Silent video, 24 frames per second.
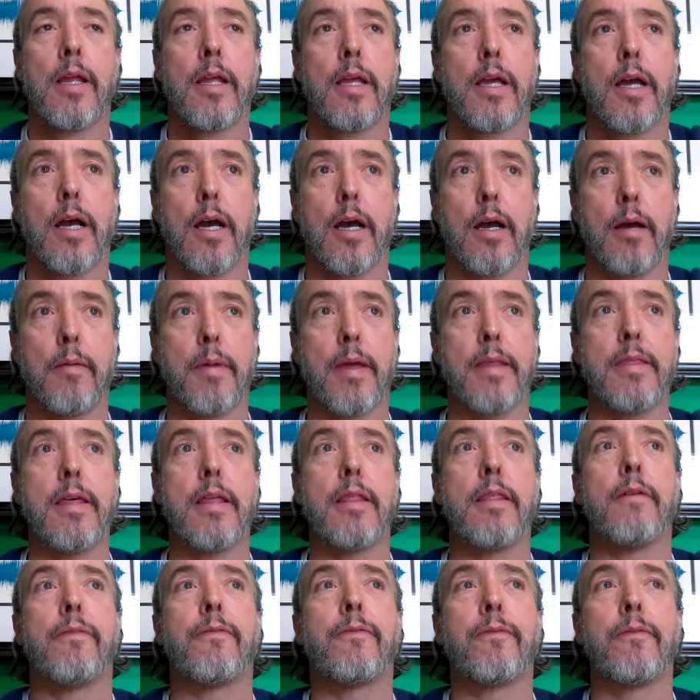And
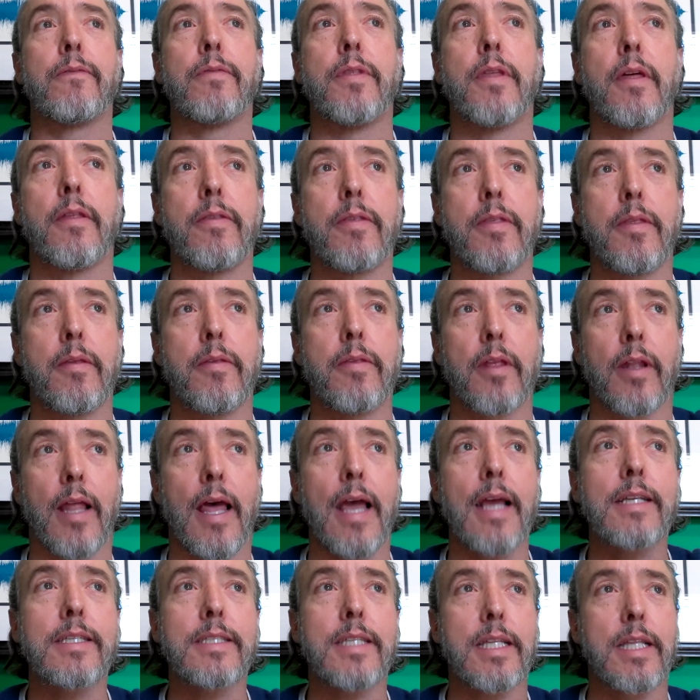then the
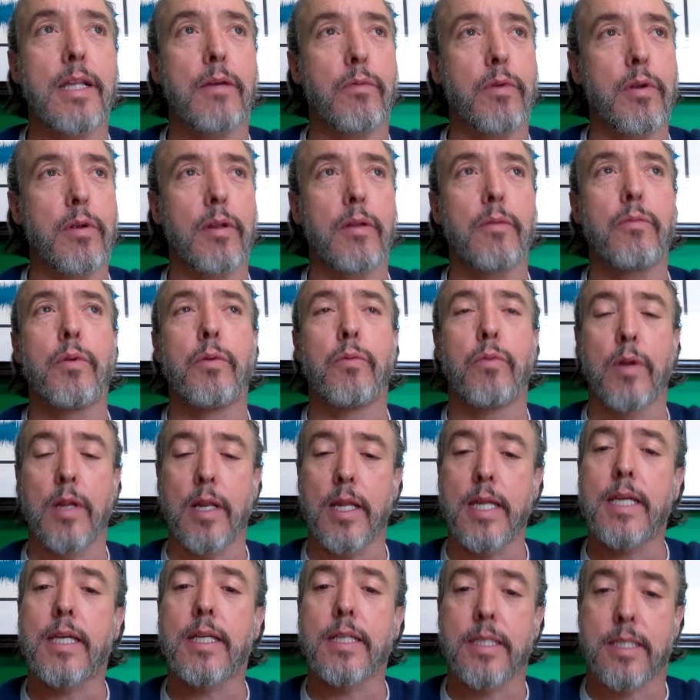last thing that we
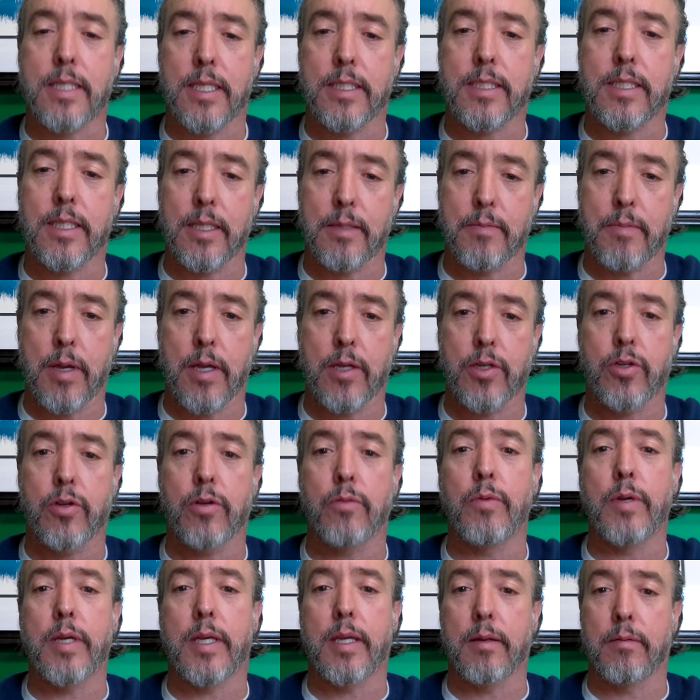really consistently measure
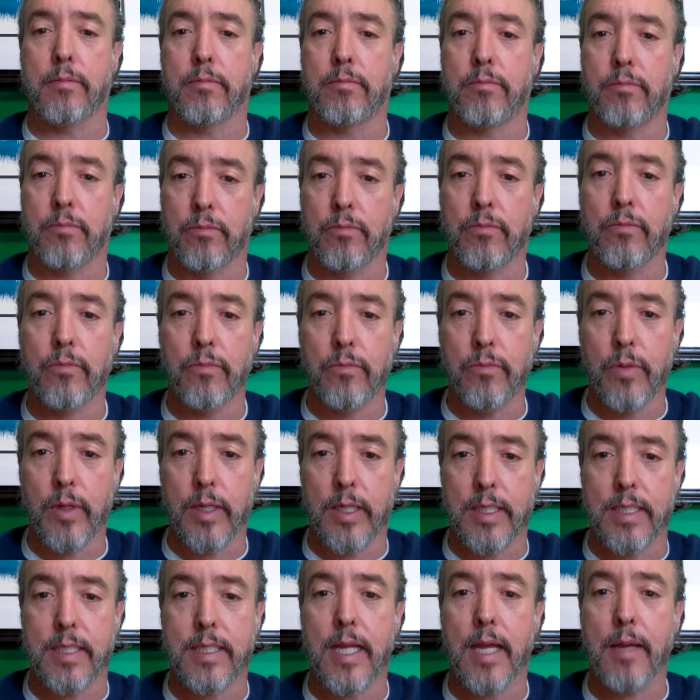and we can
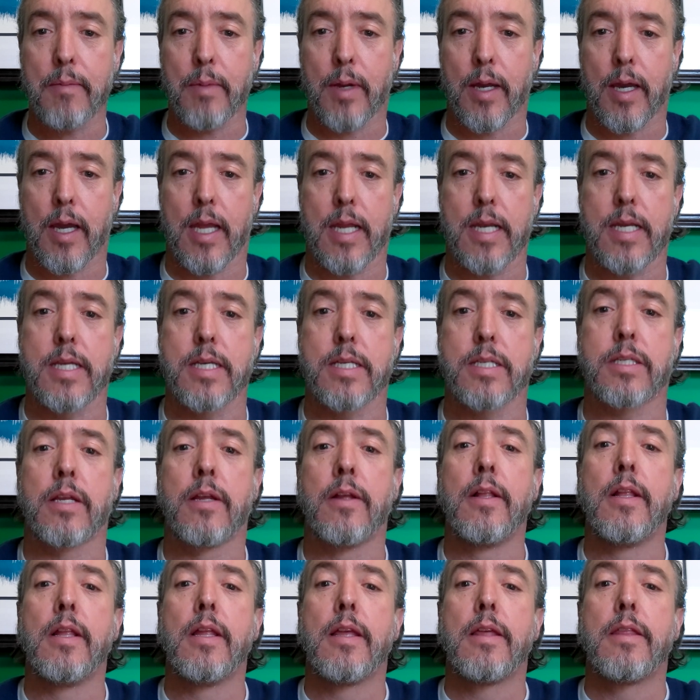stand behind is
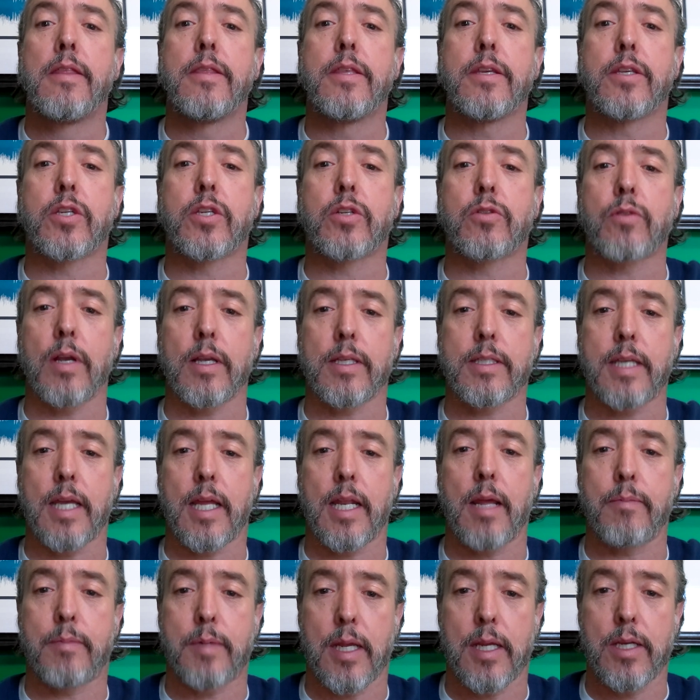the stressed
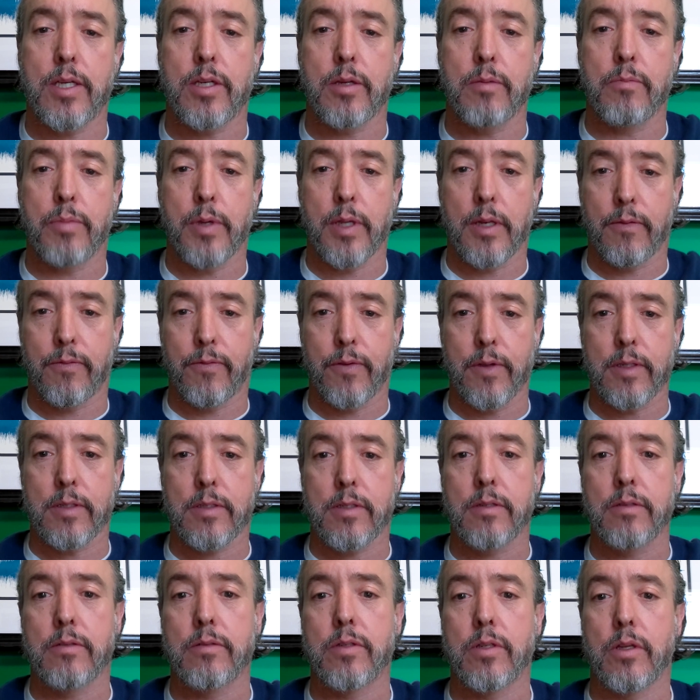adaptation
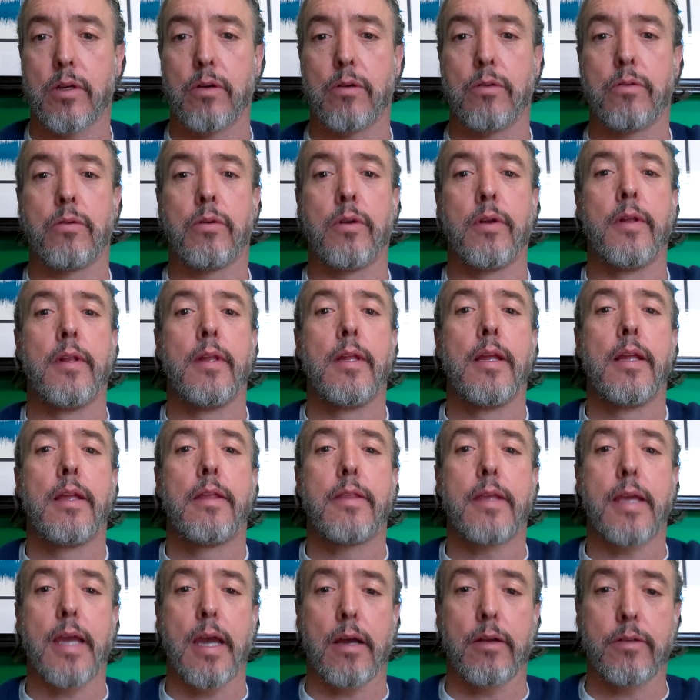benefits. So
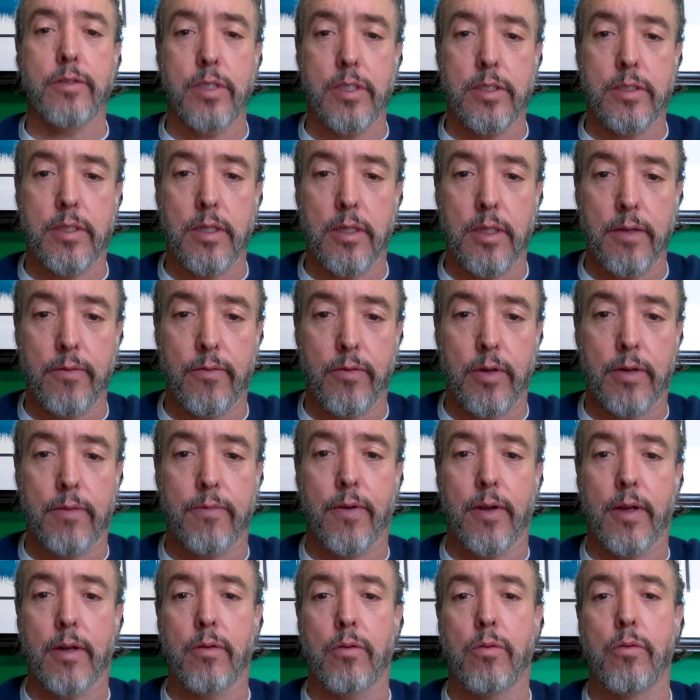the algae is delivering
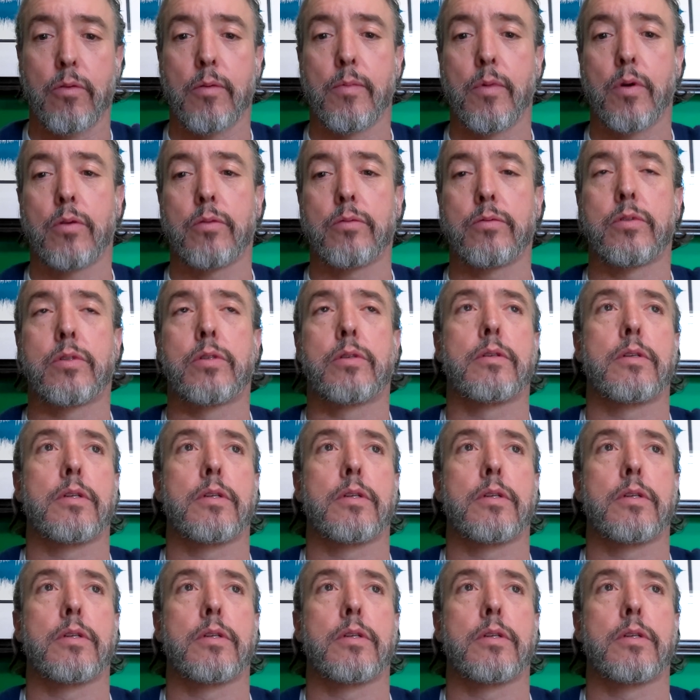phytohormones.